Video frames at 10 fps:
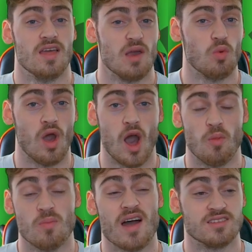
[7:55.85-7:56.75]
It will help
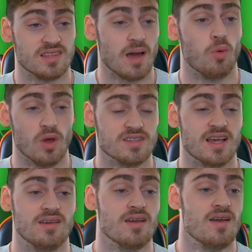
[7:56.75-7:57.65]
him add to that point
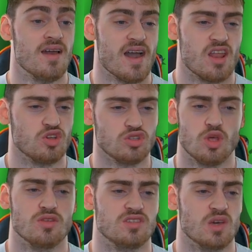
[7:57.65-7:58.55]
tally, and I just
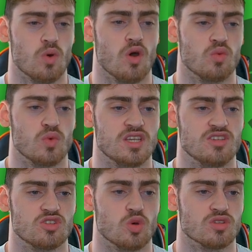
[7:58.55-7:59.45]
don't see a world in which he
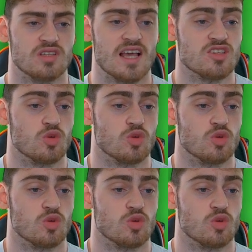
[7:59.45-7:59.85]
scores less or